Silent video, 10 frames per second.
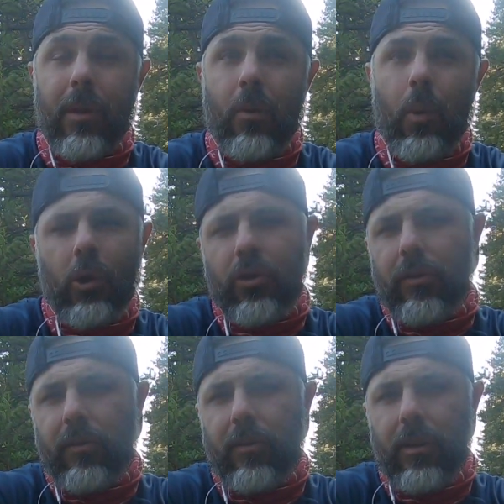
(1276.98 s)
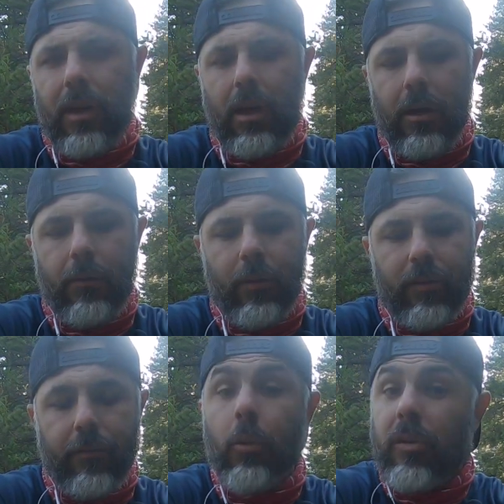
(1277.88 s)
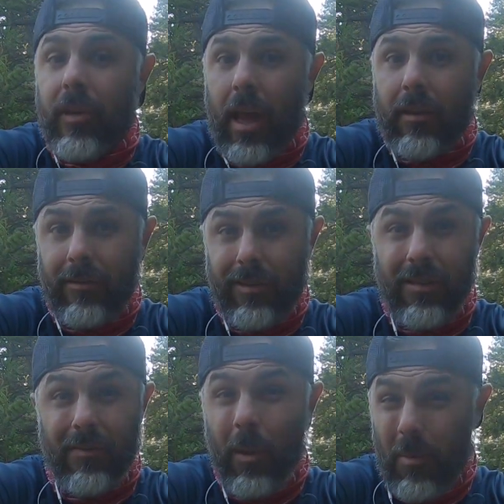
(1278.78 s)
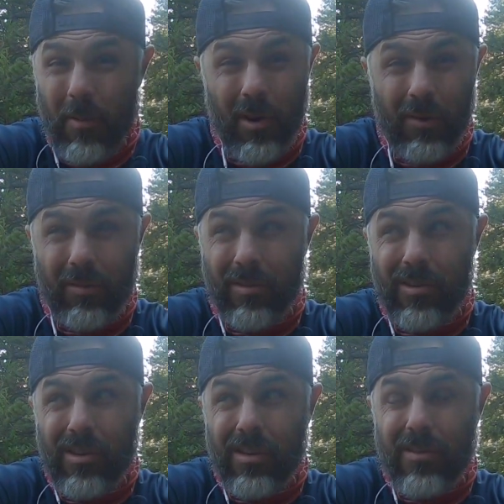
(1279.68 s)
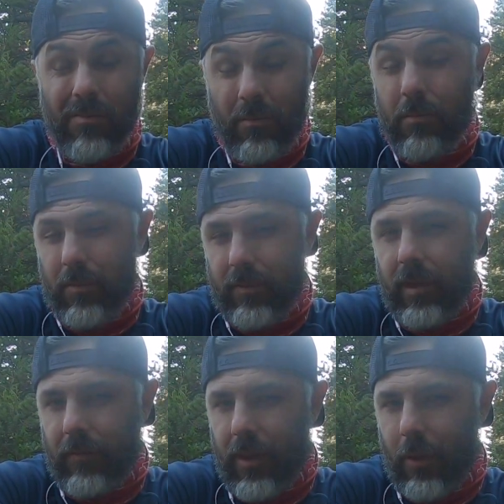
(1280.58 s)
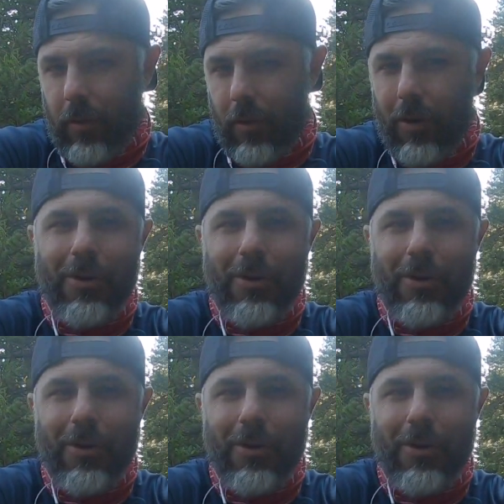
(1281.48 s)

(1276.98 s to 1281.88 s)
Welch's fruit snacks instead of gummy bears. It's definitely healthier.